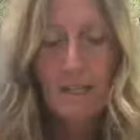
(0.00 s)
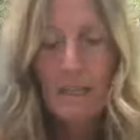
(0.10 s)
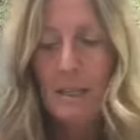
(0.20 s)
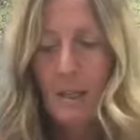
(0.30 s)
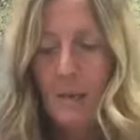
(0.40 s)

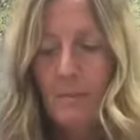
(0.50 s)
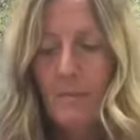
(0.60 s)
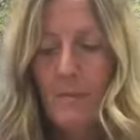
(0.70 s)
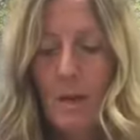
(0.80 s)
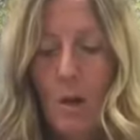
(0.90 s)
there.
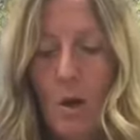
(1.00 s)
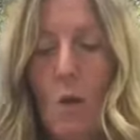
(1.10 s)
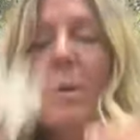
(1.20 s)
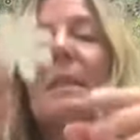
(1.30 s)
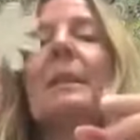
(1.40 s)

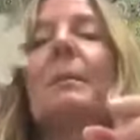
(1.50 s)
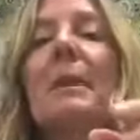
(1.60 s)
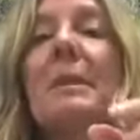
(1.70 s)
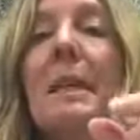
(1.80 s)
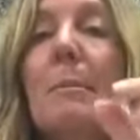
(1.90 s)
Oh, I think I'm
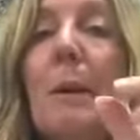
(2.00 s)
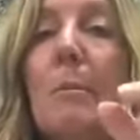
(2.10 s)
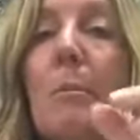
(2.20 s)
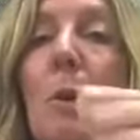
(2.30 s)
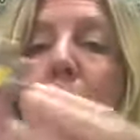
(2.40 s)
gonna take my
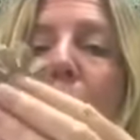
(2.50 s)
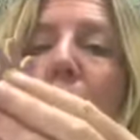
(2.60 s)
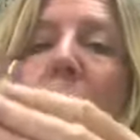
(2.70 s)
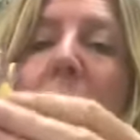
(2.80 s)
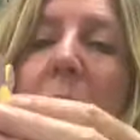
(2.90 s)
purple
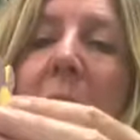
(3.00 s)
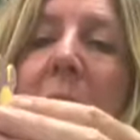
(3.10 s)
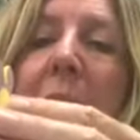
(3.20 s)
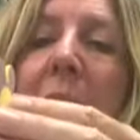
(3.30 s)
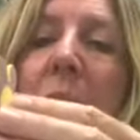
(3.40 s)
one right
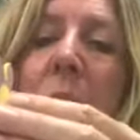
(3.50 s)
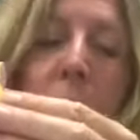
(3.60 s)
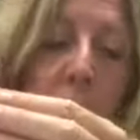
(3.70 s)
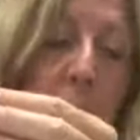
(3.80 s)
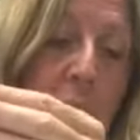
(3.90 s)
now.
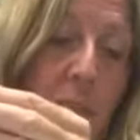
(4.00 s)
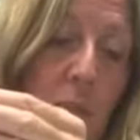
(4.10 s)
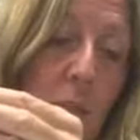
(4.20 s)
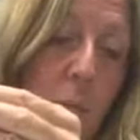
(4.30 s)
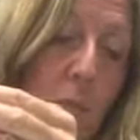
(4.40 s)
Now,
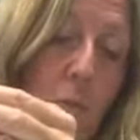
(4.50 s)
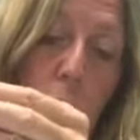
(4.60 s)
some of you